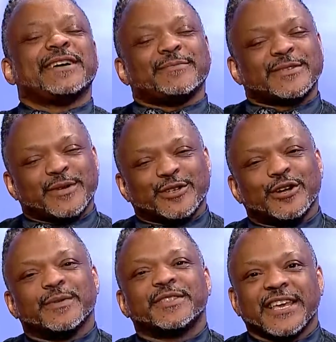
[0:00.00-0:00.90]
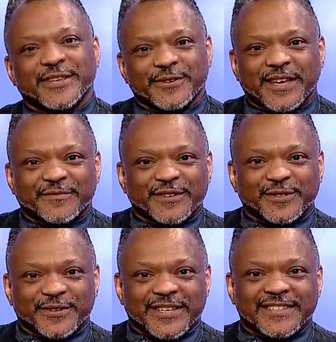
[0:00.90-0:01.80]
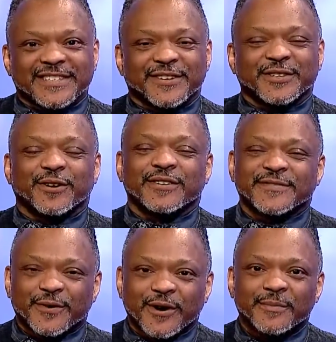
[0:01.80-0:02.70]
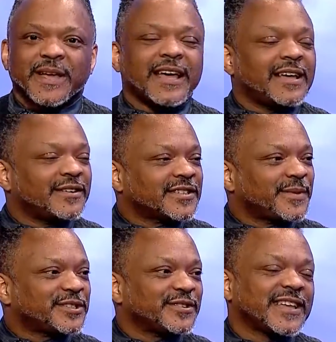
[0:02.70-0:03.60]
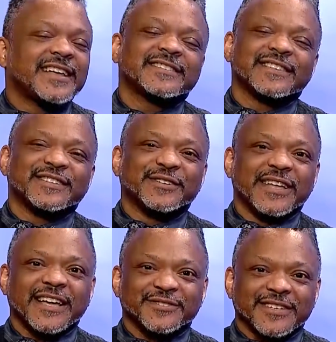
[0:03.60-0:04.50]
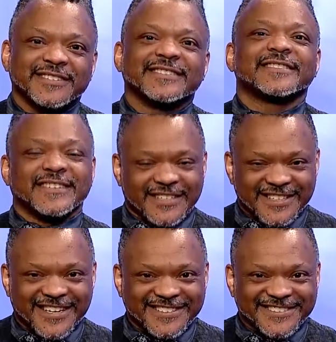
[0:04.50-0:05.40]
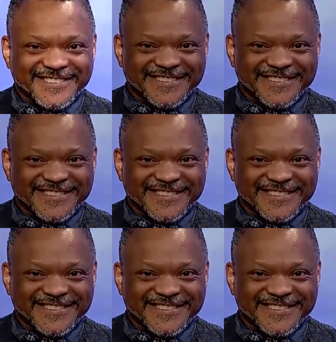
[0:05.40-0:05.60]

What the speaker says: name is Bill Coleman. Thank you again for joining us here on the Artist Forum, and our special guest, Nona Hendryx. Good night.